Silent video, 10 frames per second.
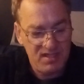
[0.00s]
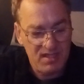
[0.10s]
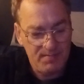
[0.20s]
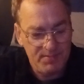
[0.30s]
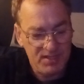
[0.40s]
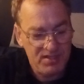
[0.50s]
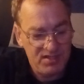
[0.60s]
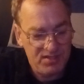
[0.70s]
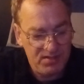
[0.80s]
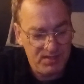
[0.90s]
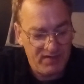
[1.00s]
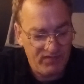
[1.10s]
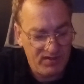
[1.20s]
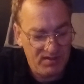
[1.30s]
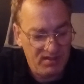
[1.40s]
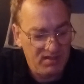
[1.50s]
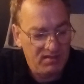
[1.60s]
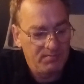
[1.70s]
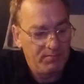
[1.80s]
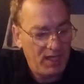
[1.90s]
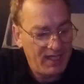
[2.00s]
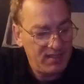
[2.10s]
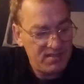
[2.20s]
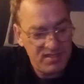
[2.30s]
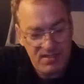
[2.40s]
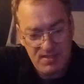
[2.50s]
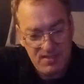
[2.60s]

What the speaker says: up into two different little bites